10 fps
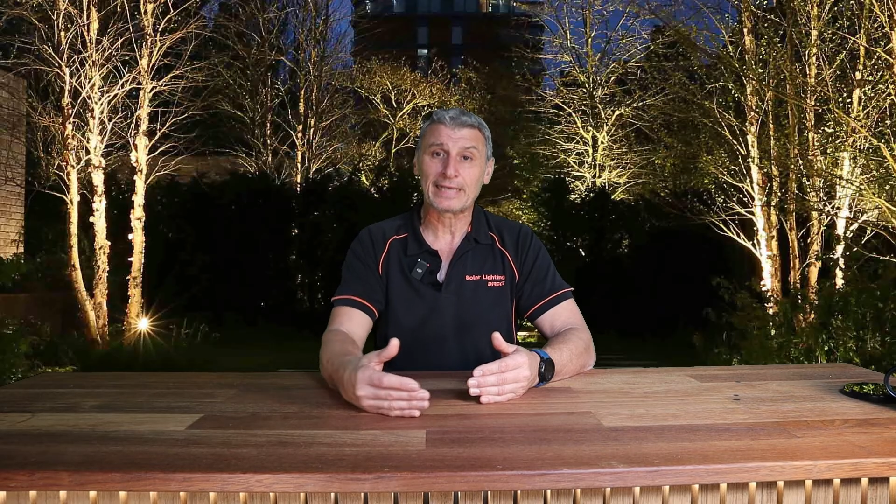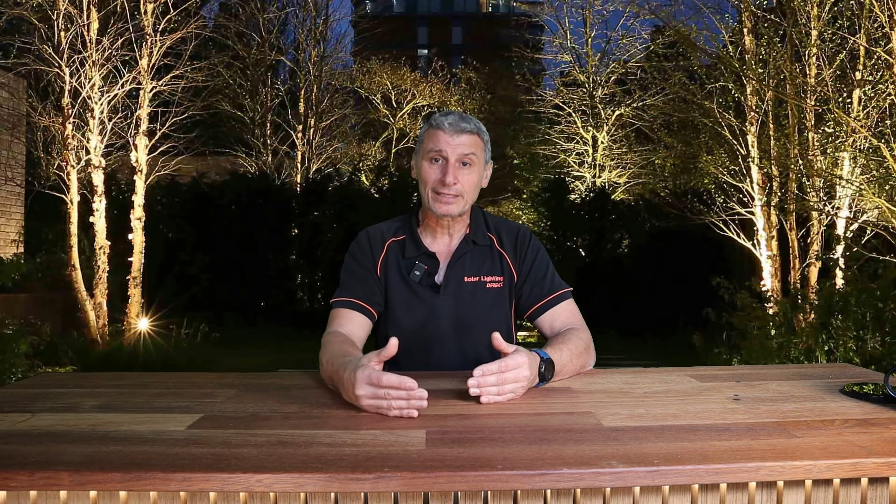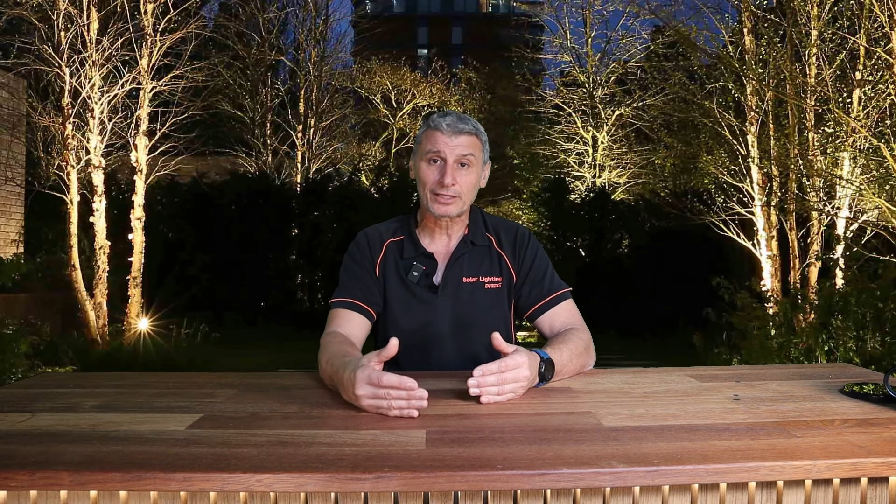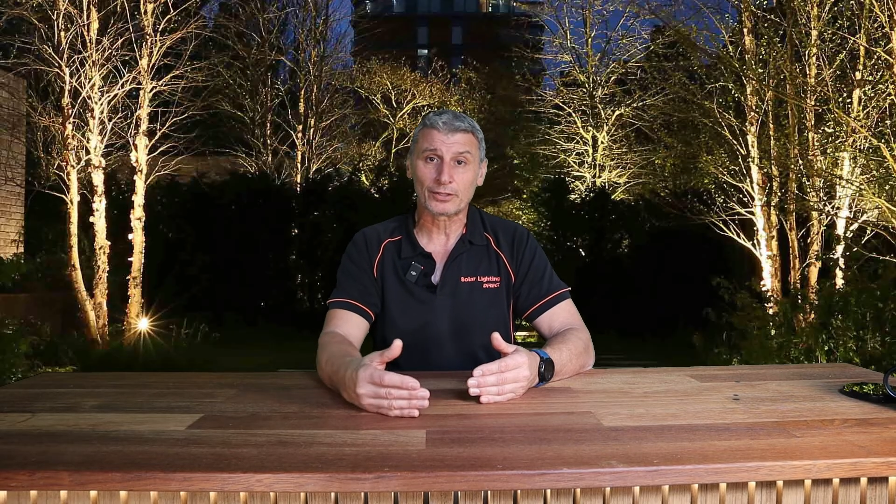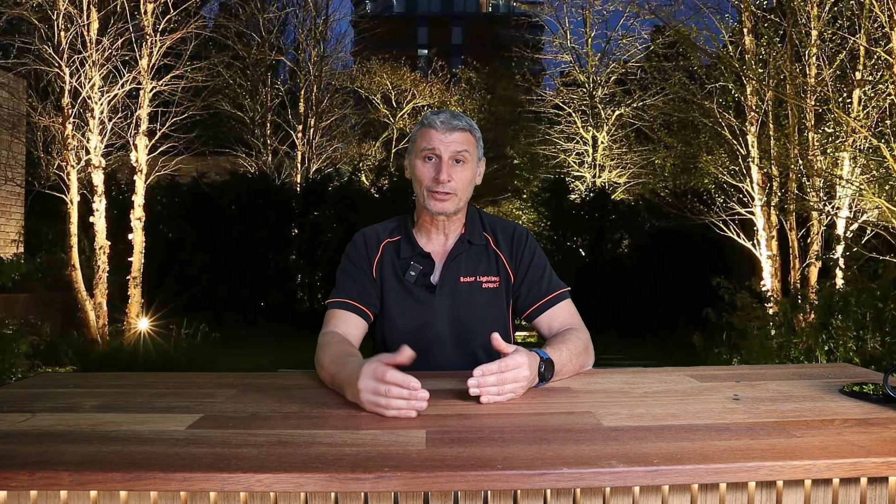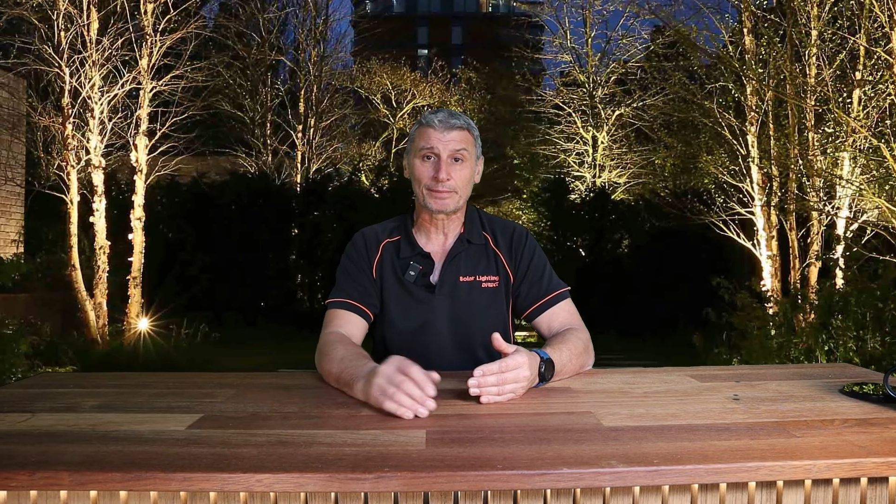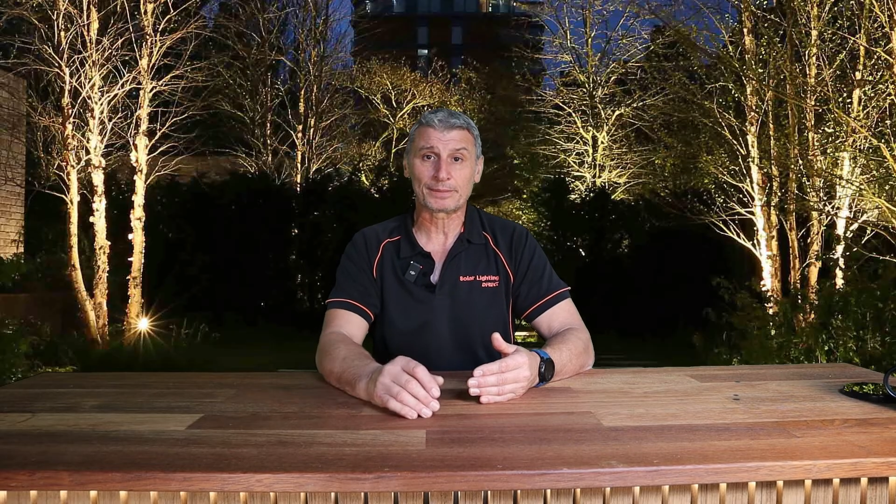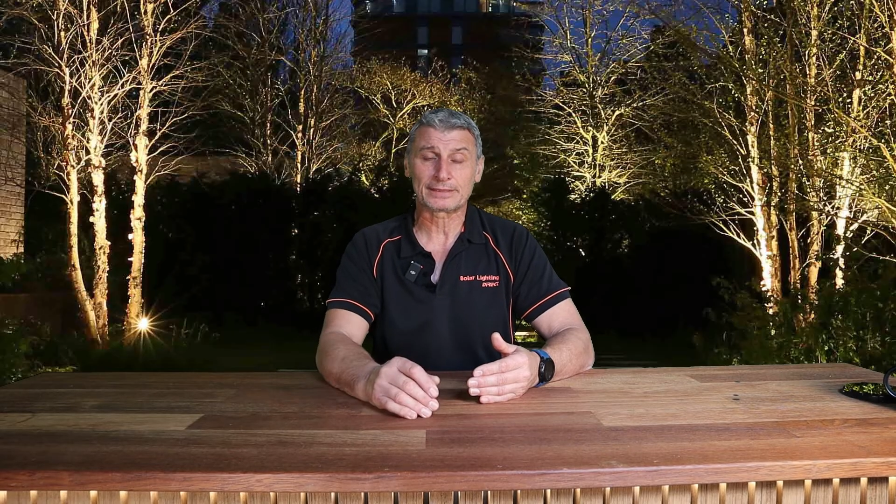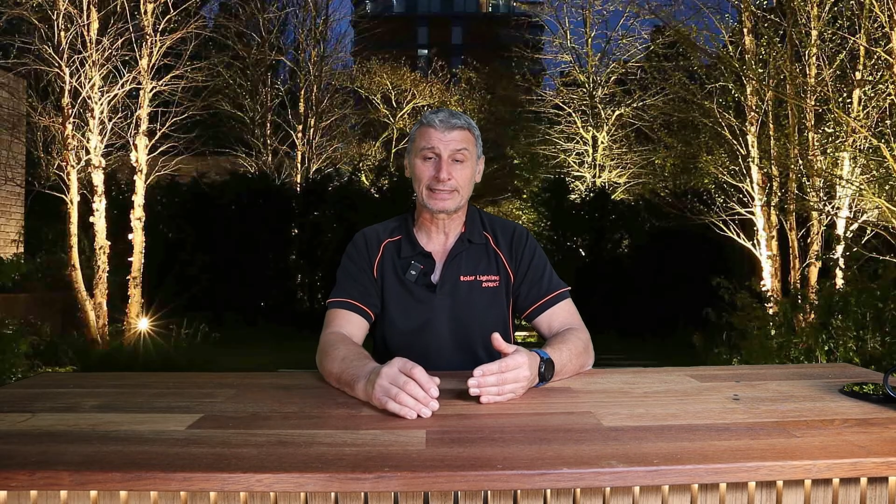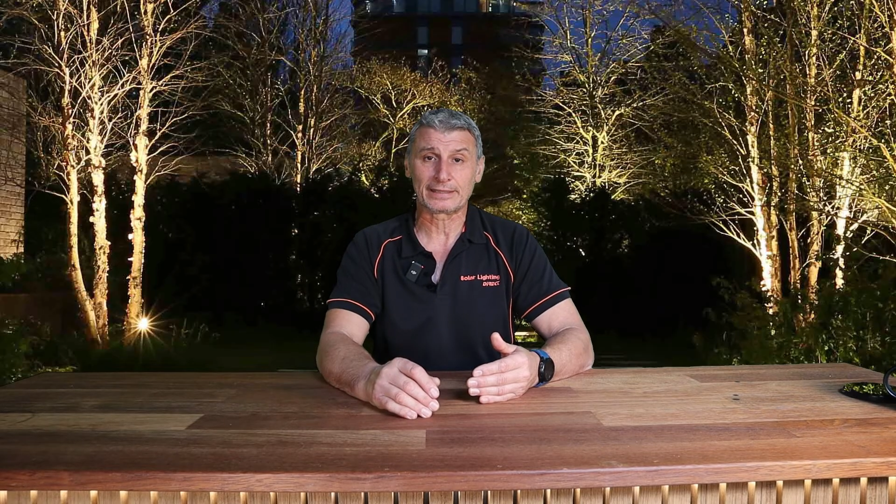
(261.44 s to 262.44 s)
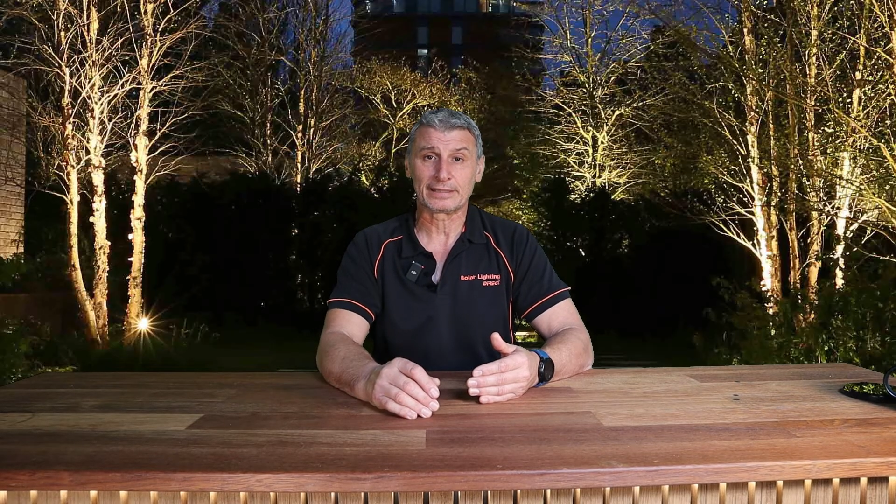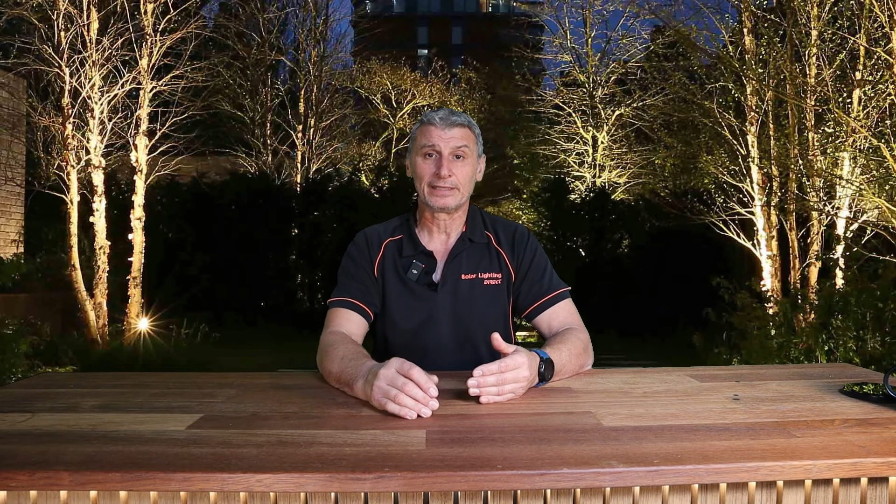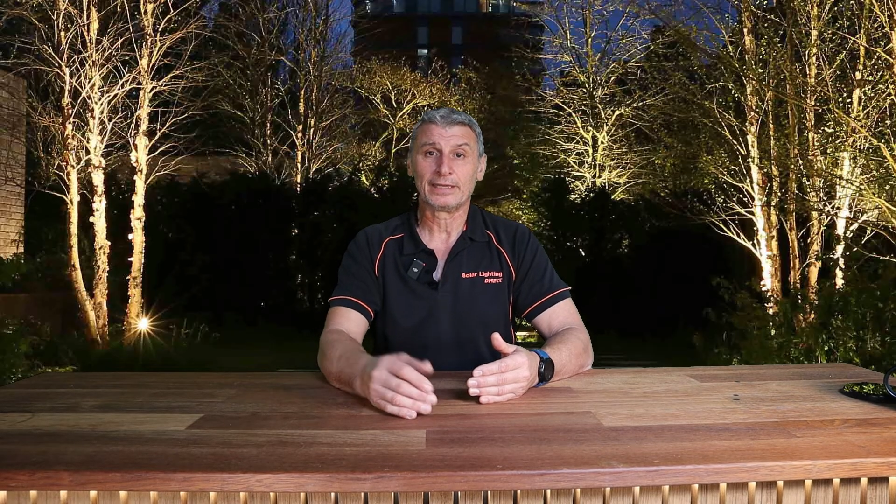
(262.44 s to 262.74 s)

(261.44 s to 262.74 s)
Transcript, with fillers: another 30%,